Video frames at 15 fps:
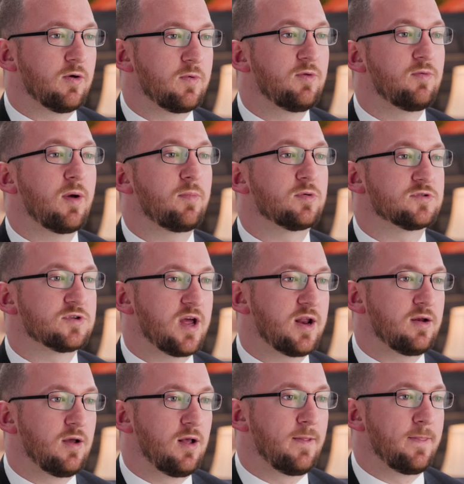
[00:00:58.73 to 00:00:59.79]
We
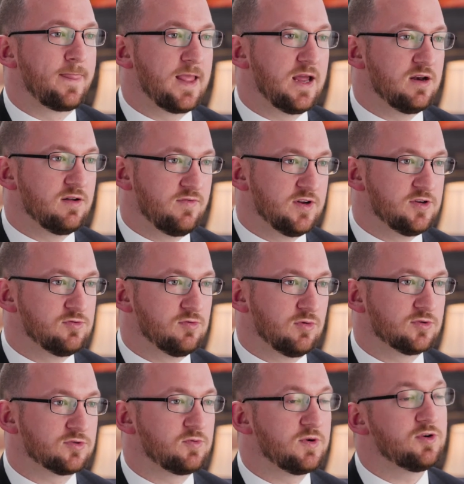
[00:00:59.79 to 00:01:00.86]
represent individuals.